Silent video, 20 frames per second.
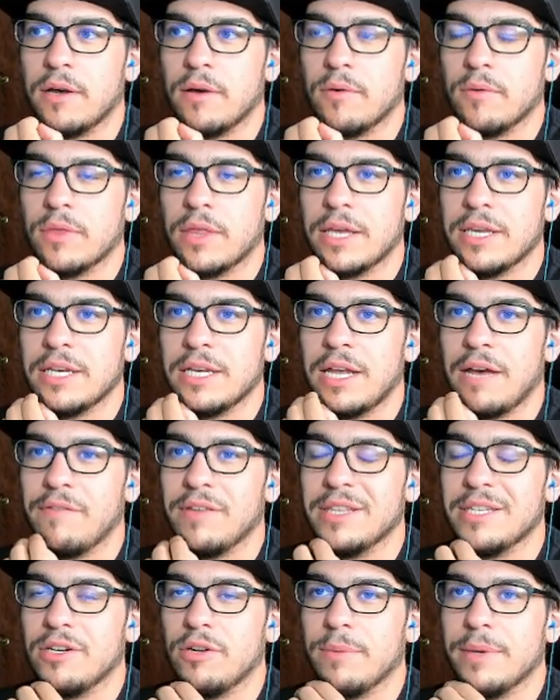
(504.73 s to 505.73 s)
they did have a
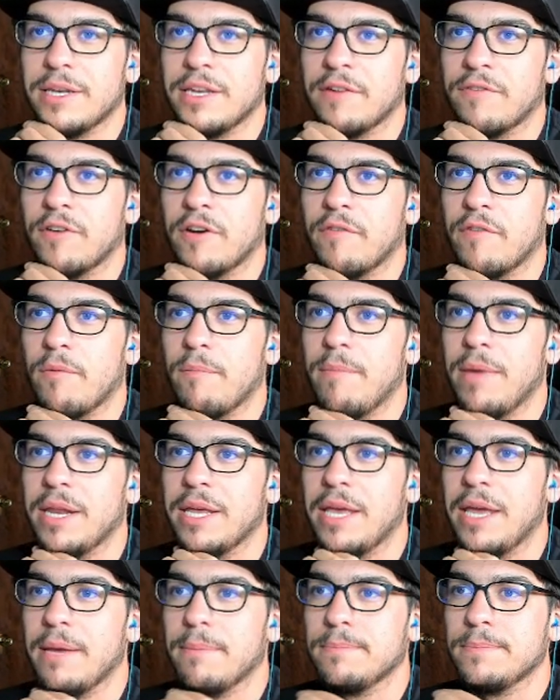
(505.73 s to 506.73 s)
little bit different of a
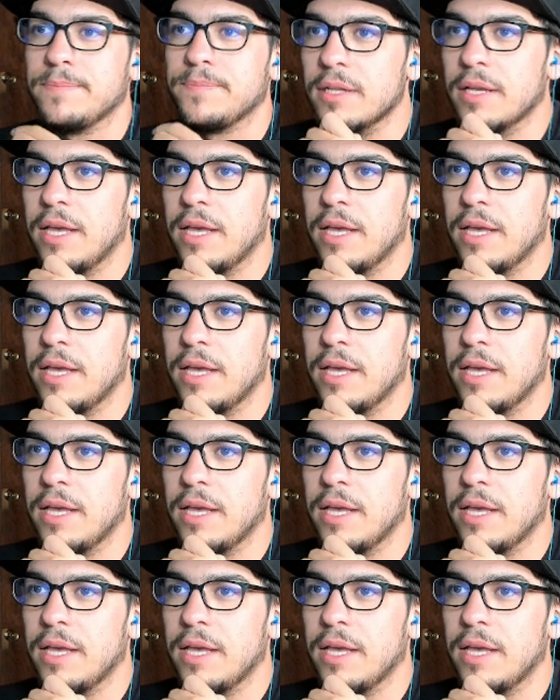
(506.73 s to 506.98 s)
metagame.